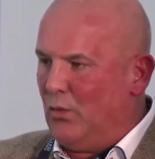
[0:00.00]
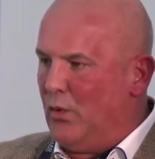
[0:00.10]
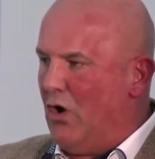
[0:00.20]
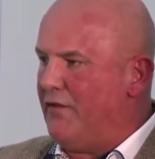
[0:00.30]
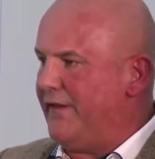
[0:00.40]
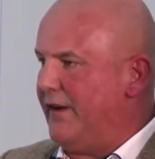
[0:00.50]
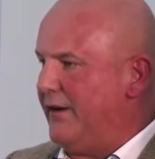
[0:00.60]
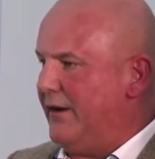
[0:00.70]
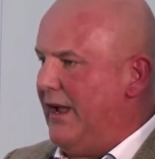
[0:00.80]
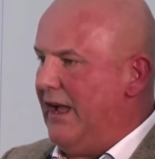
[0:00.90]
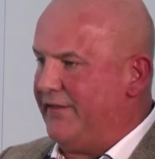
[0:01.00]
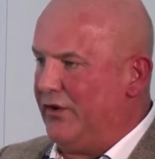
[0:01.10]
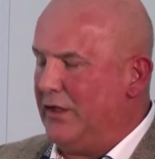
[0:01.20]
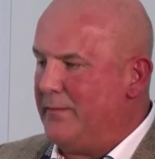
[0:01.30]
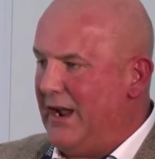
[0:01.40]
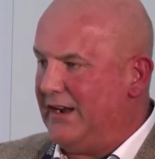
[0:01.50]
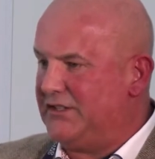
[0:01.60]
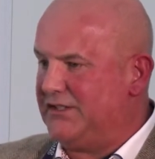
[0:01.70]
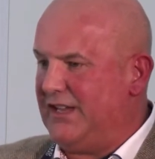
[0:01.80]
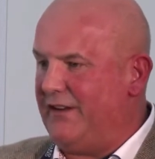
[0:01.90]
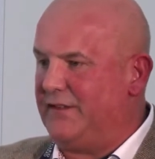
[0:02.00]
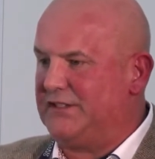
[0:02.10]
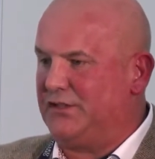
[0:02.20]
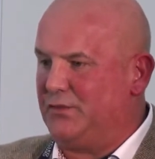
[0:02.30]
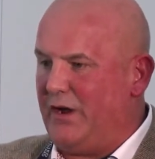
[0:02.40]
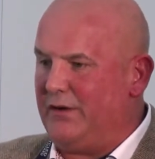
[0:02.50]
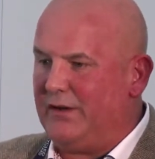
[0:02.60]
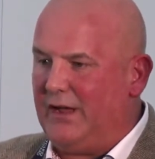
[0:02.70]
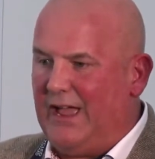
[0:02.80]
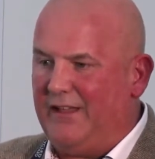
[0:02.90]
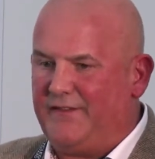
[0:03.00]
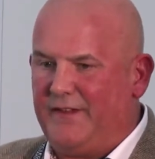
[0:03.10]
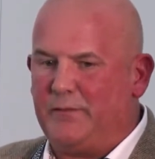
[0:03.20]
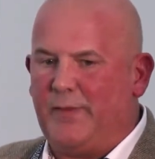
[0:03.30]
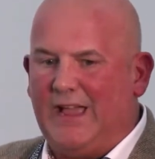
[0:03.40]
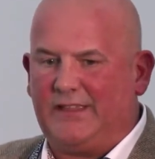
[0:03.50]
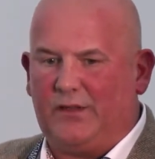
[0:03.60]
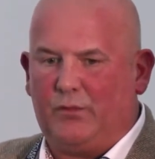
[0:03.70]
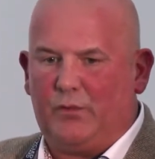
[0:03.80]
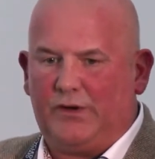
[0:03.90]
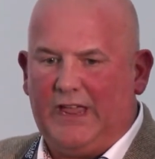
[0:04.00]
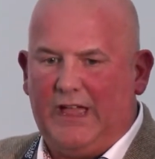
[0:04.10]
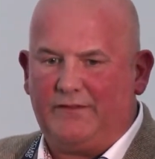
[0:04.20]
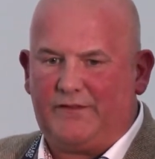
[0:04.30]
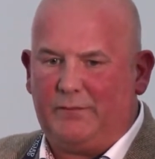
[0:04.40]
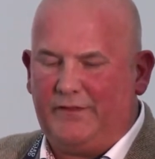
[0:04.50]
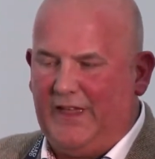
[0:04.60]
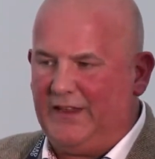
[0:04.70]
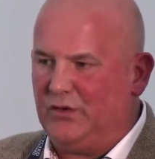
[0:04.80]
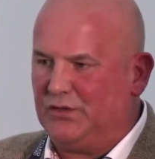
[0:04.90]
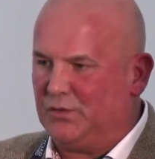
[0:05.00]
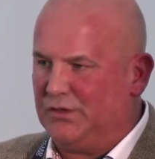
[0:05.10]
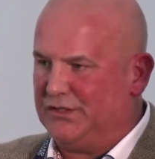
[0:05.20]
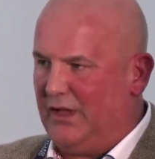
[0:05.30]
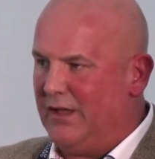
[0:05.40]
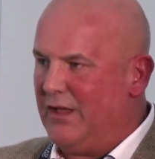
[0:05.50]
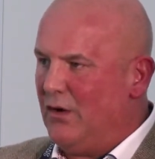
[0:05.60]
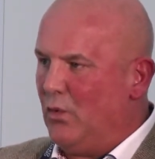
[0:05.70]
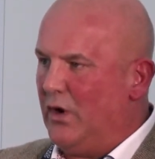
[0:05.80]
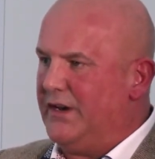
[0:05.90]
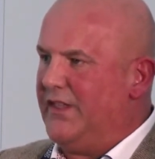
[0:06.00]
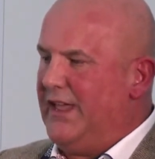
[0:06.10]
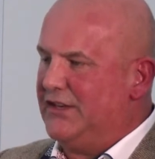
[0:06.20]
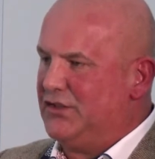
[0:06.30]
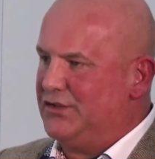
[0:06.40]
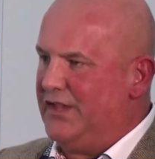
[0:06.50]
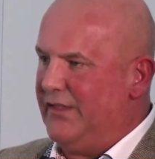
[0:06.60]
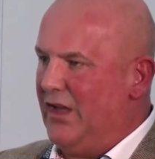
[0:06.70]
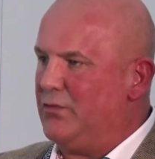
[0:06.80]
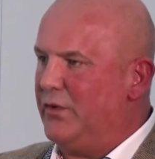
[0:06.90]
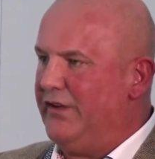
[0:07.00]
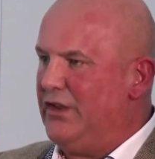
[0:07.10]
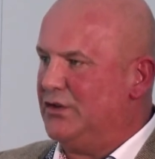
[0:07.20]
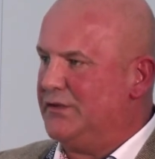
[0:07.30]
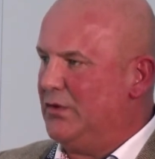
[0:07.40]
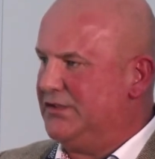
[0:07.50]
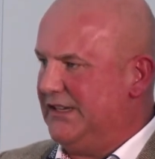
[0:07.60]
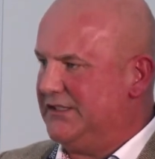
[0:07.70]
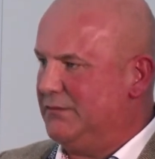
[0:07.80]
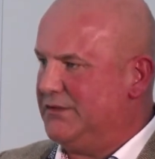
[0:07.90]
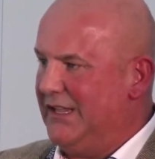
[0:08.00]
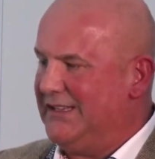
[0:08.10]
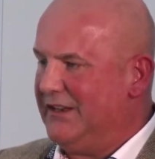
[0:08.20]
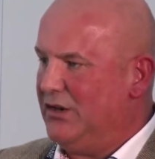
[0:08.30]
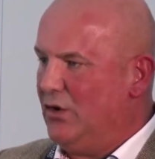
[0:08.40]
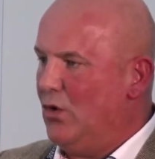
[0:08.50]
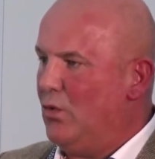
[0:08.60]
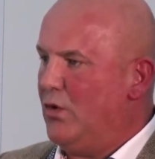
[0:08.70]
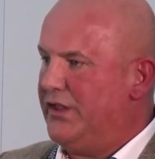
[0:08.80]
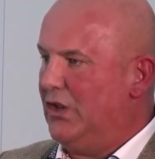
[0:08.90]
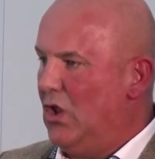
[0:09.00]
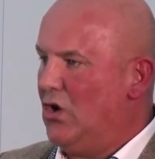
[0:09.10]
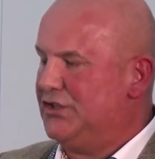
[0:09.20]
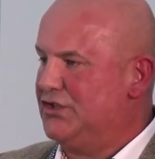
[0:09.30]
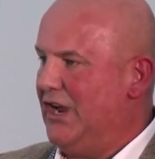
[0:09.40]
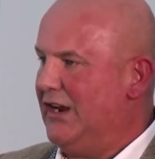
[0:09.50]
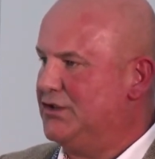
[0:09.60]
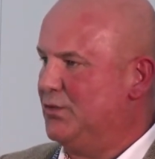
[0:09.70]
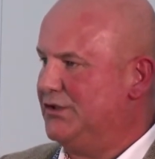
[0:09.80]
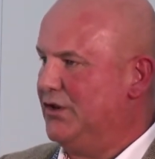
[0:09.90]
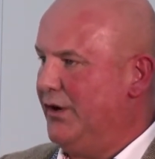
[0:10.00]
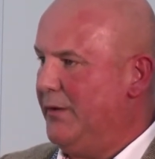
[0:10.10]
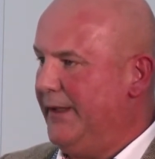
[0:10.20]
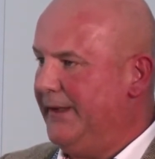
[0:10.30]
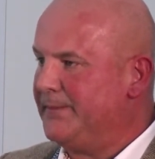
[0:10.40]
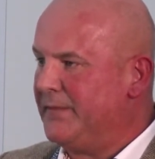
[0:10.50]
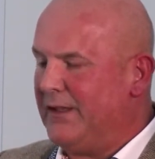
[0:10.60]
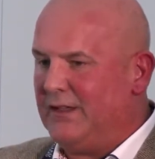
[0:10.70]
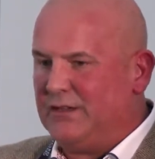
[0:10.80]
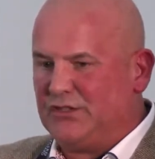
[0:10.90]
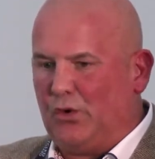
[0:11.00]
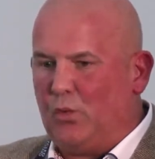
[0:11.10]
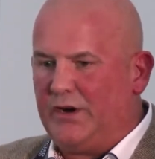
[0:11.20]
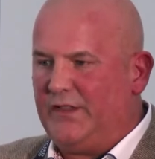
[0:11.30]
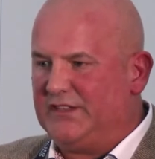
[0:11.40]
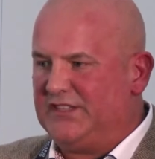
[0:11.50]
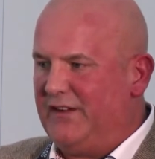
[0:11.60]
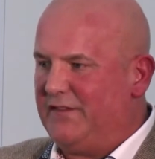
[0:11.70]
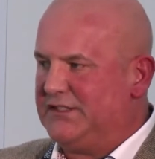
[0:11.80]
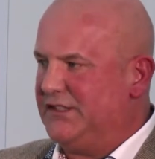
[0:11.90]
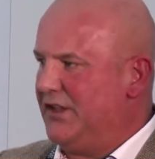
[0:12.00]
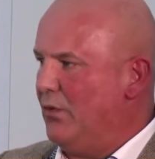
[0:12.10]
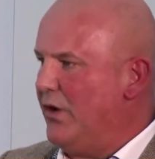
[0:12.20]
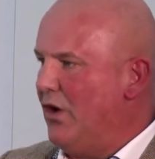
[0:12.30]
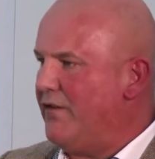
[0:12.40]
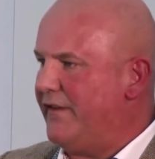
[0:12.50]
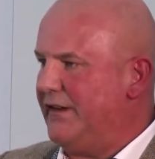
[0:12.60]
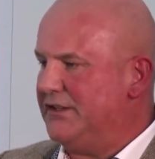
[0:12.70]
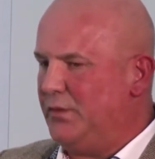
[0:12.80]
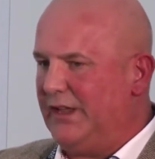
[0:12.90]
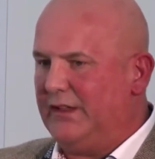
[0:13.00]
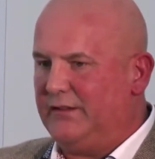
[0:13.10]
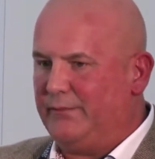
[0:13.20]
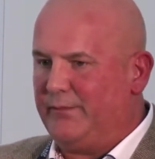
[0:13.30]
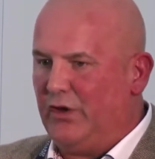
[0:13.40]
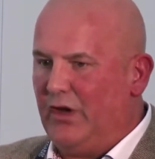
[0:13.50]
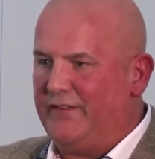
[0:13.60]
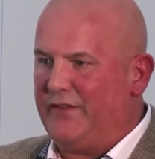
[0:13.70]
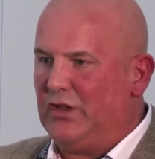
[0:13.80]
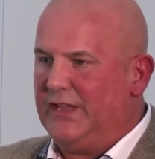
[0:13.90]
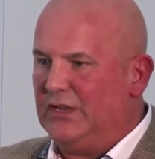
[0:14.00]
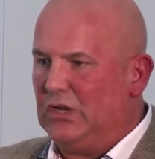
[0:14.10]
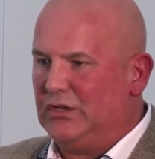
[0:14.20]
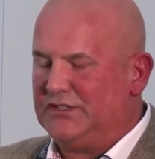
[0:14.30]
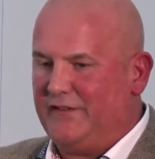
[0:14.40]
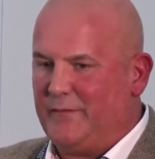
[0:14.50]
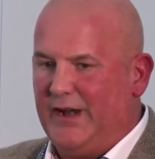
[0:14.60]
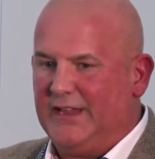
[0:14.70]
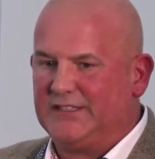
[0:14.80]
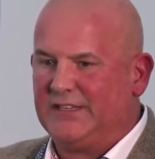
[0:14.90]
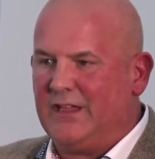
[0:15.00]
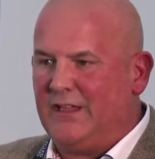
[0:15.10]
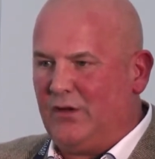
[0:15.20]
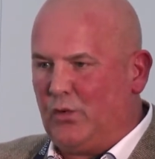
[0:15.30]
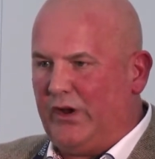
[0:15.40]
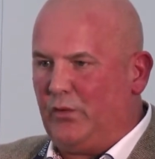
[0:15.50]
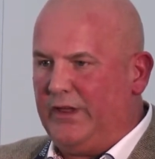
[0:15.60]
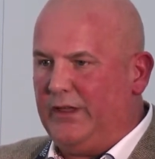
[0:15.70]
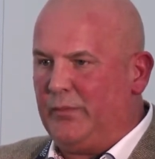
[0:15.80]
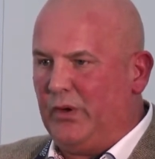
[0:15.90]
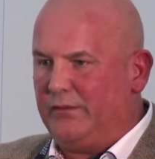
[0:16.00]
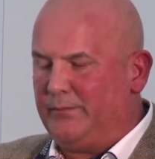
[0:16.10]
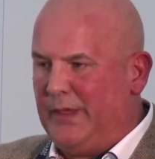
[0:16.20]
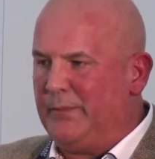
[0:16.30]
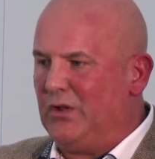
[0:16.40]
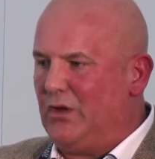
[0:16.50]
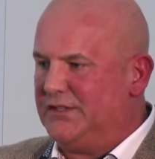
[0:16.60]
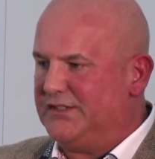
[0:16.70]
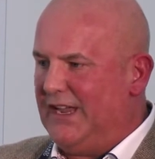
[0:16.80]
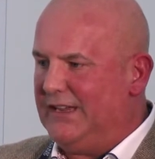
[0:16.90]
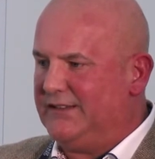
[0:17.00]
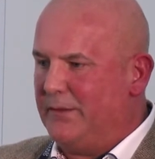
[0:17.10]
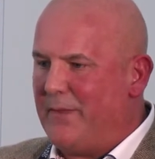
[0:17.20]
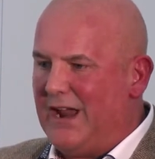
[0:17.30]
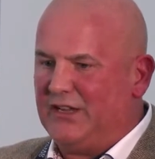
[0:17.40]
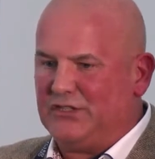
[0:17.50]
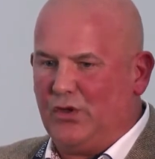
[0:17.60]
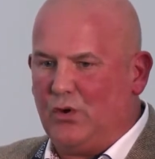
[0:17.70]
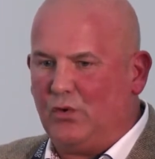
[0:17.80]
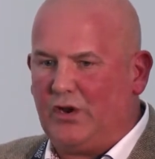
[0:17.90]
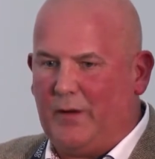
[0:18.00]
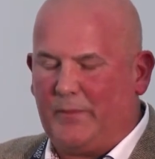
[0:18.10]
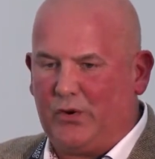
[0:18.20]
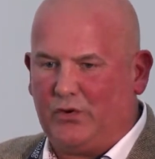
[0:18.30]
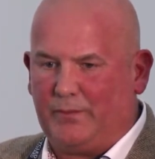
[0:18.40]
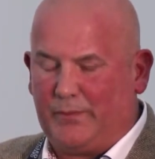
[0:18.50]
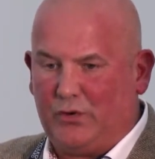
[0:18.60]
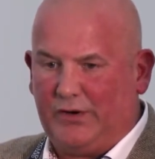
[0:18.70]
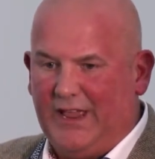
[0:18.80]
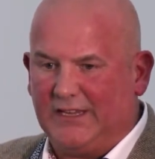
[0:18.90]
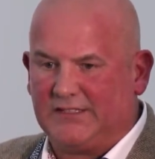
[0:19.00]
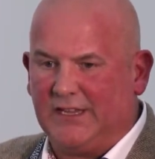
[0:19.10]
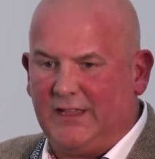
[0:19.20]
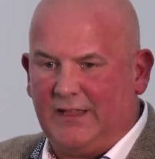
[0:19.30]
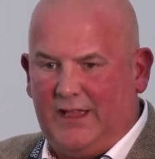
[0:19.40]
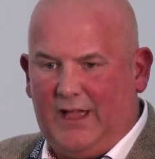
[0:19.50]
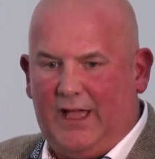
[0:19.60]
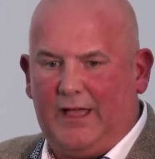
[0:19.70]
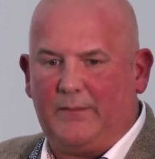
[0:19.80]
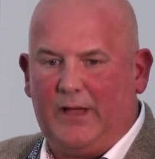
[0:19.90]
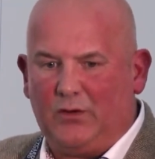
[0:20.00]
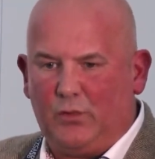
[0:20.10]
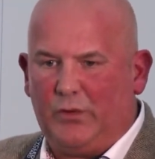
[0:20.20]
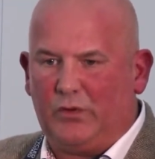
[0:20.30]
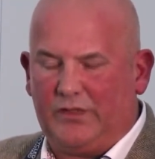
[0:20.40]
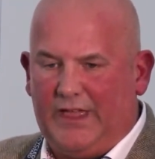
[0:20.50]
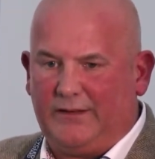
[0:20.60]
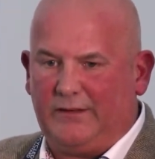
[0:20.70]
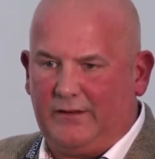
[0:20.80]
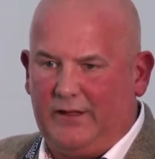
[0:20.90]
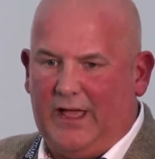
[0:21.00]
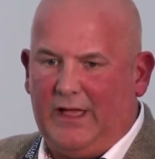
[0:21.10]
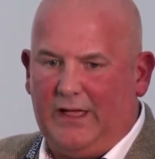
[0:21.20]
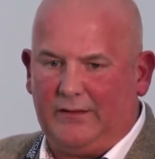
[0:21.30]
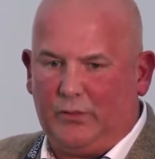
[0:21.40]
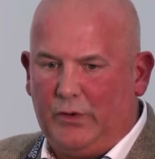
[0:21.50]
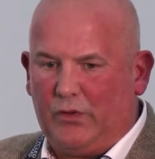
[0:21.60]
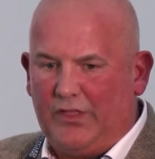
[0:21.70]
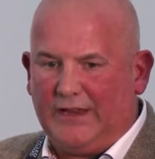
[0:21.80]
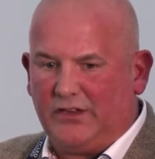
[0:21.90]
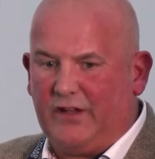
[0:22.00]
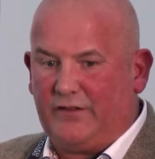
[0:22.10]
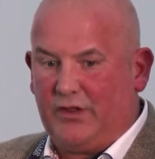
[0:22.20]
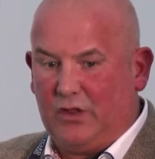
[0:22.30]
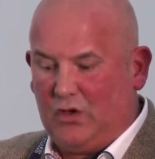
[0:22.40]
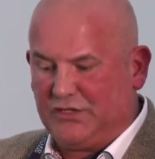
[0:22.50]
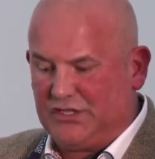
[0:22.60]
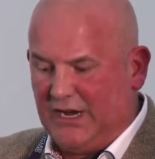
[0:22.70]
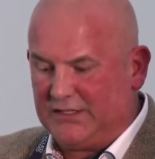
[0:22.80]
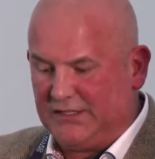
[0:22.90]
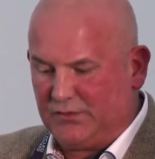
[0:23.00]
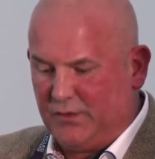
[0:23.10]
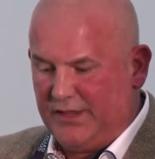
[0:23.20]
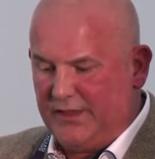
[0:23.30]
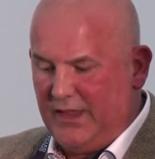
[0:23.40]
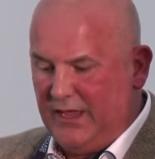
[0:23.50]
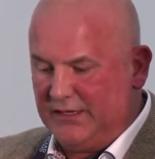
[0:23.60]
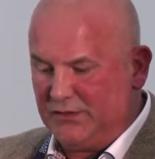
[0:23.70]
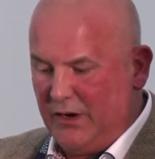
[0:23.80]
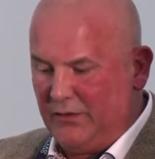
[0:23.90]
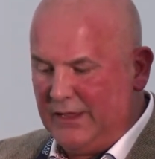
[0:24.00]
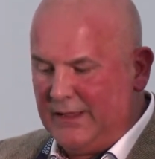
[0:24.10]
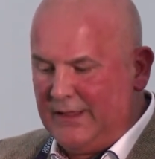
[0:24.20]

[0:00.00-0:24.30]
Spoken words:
We offer a fully managed service as well. Feedback that we were getting from the venues was that one of the issues that they had with reusable systems, they didn't know what the loss charge was going to be. So one of the services that we offer is we can do a fully inclusive price where we put people on site to manage the whole cup progress, and we will then cover the loss charges within that as well.